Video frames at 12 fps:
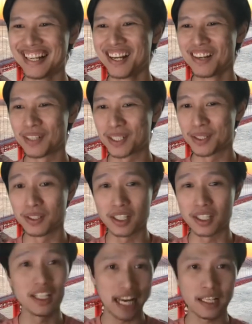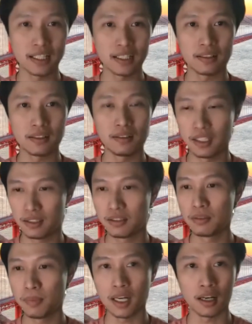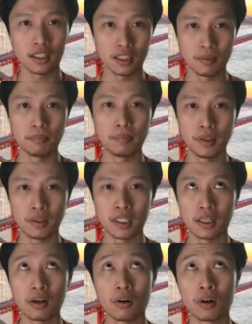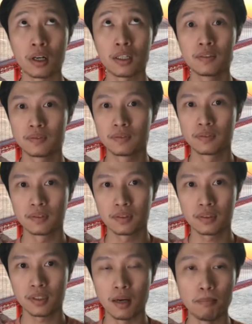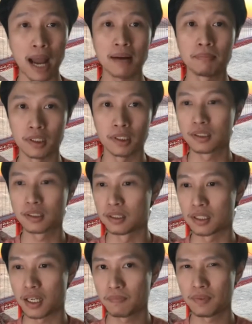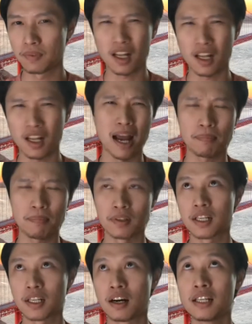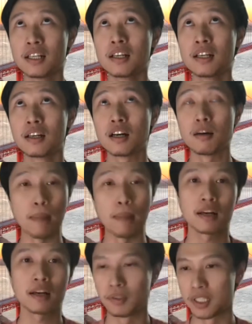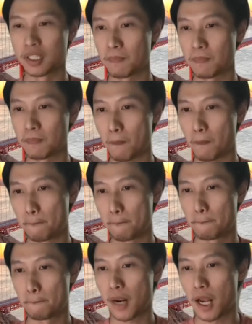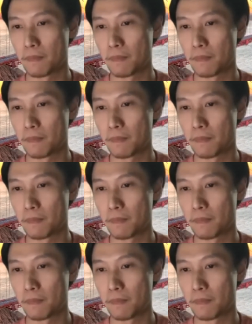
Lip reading: But to create it, you need to be on a computer or a MacBook. Okay. Not MacBook, sorry, a Mac computer. Okay.